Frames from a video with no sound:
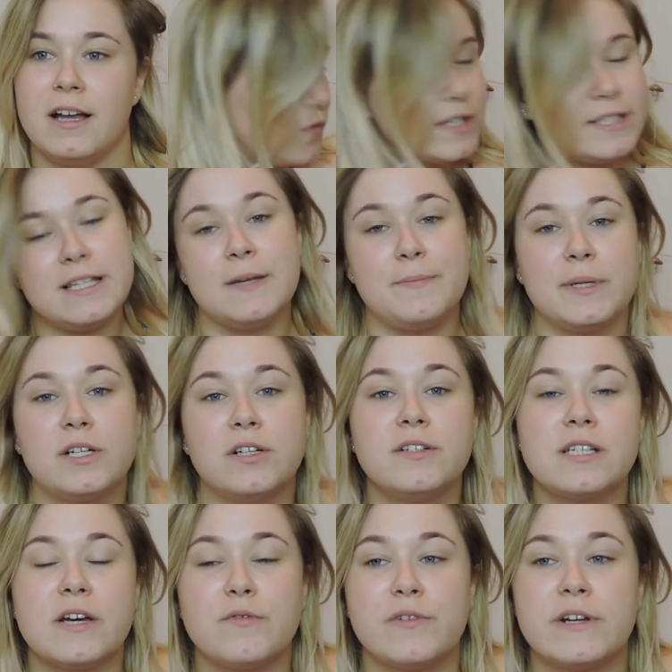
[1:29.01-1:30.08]
Obviously,
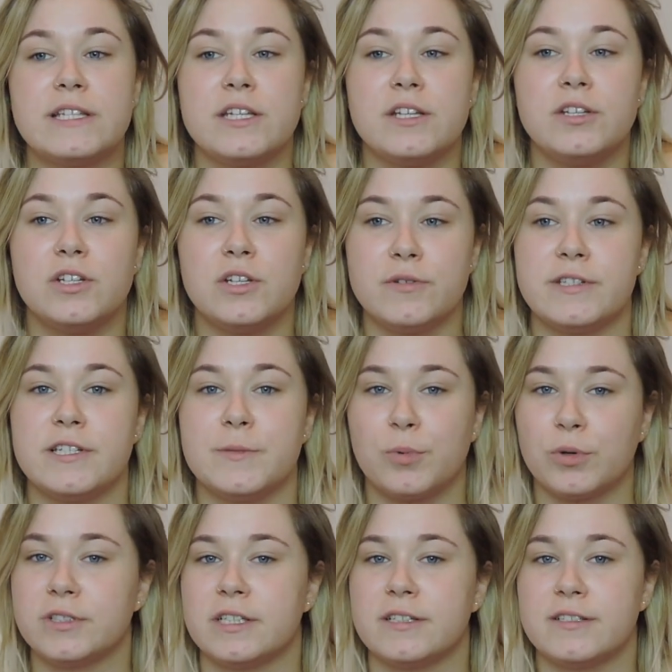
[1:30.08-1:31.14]
because I've already used these
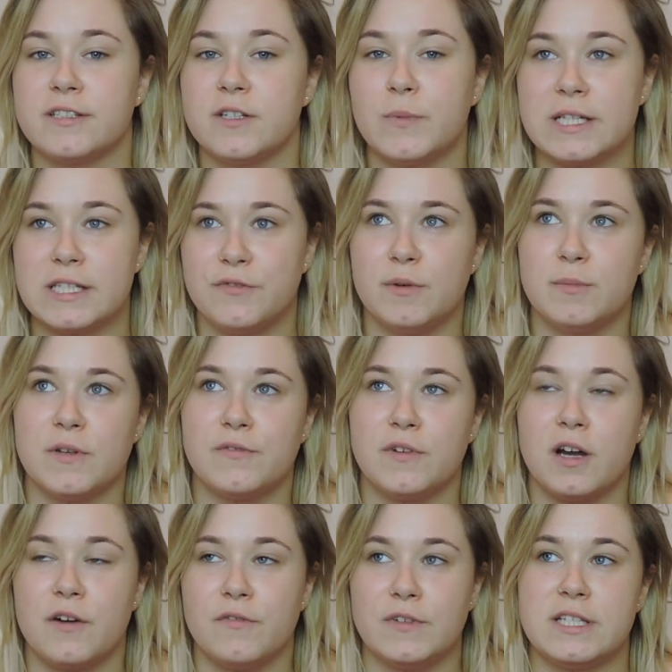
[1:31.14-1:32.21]
products, because I went to film
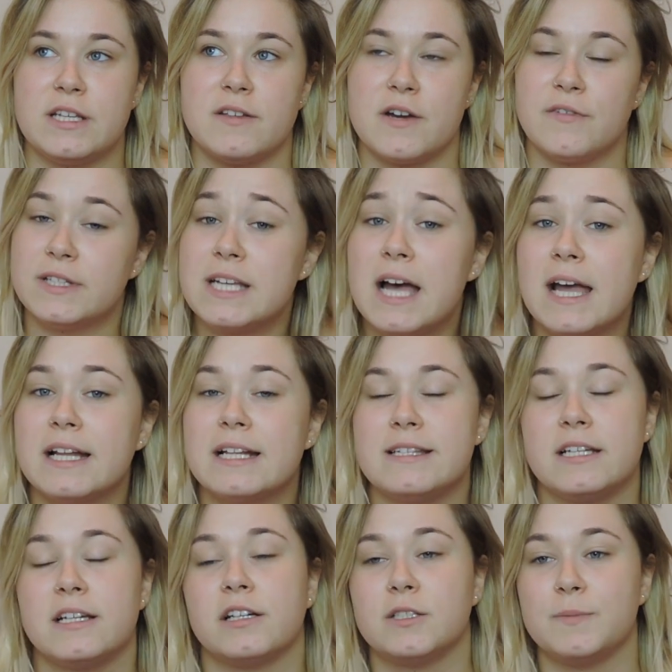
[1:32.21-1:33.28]
a video the other day and it
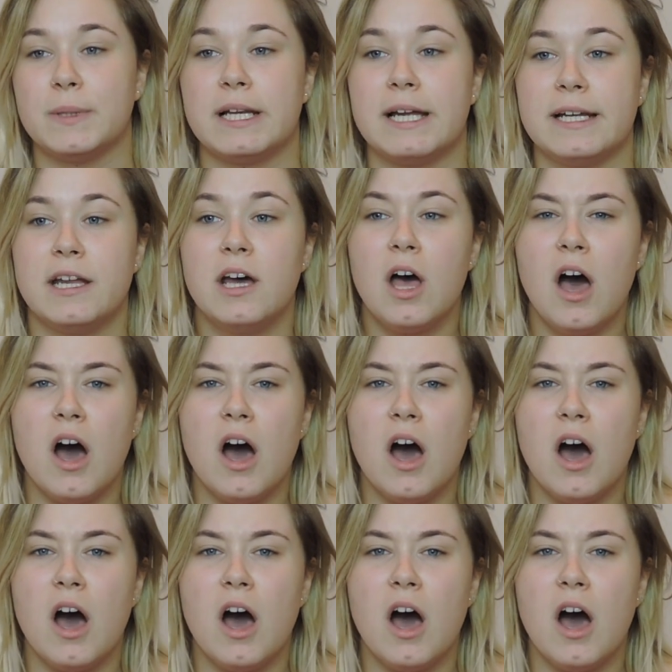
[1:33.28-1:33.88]
didn't go to plan,